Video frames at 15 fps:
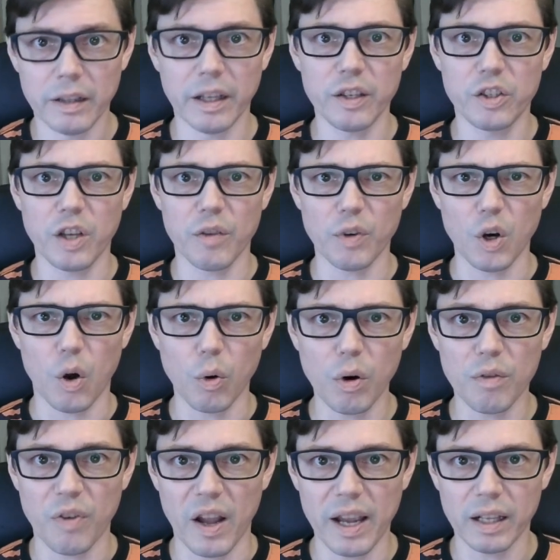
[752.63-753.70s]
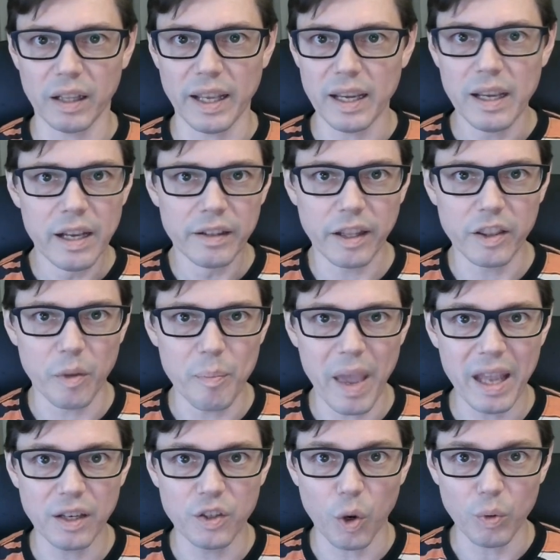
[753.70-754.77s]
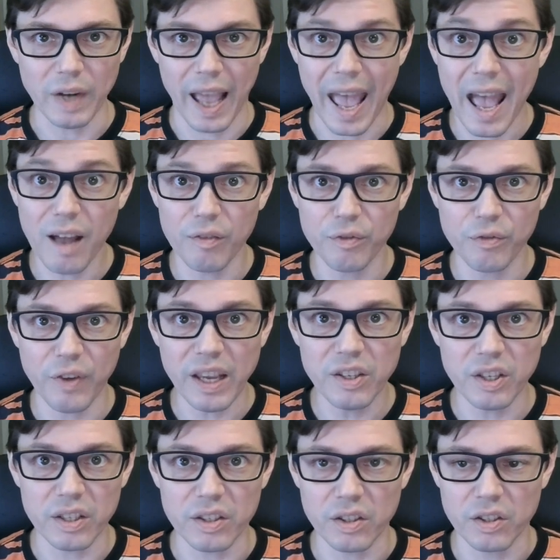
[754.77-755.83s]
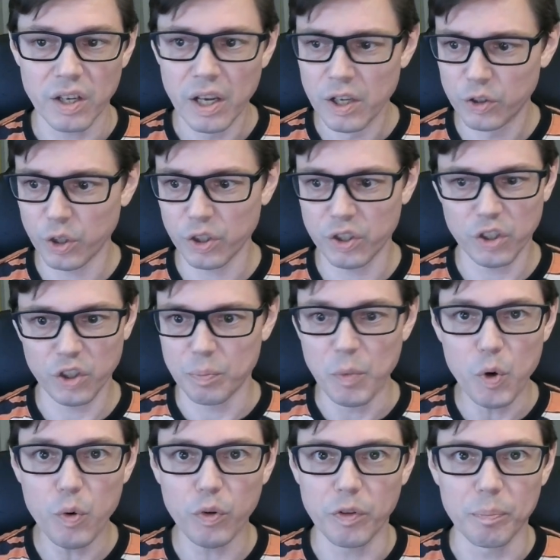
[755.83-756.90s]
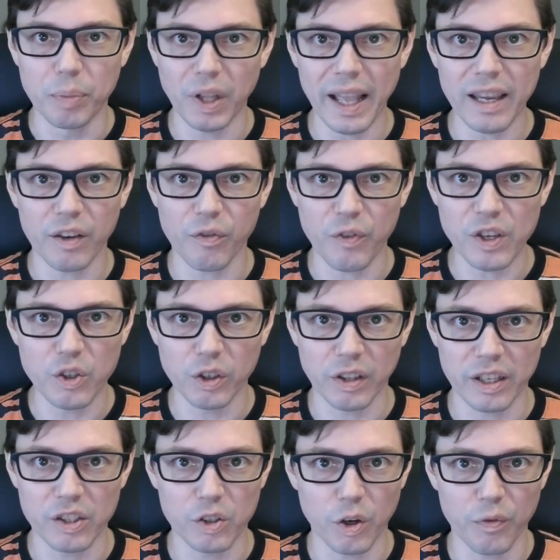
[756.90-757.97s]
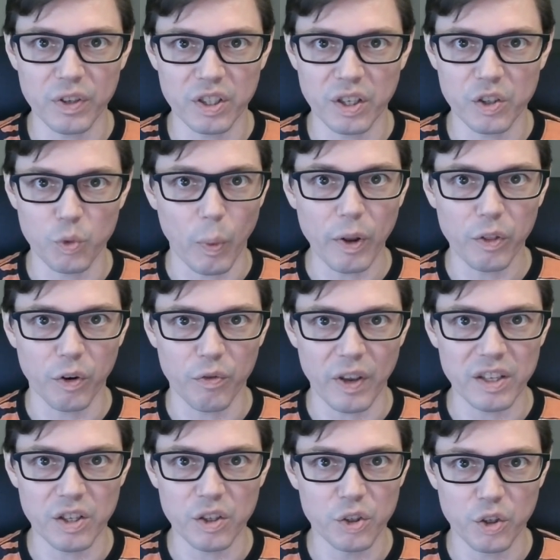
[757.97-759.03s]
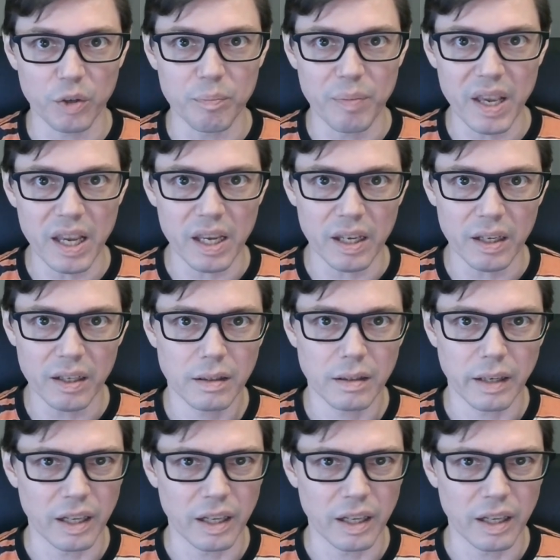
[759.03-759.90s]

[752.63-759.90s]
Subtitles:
they discover horrifyingly that the men don't have faces, just smooth, blank, featureless surfaces where their faces should be.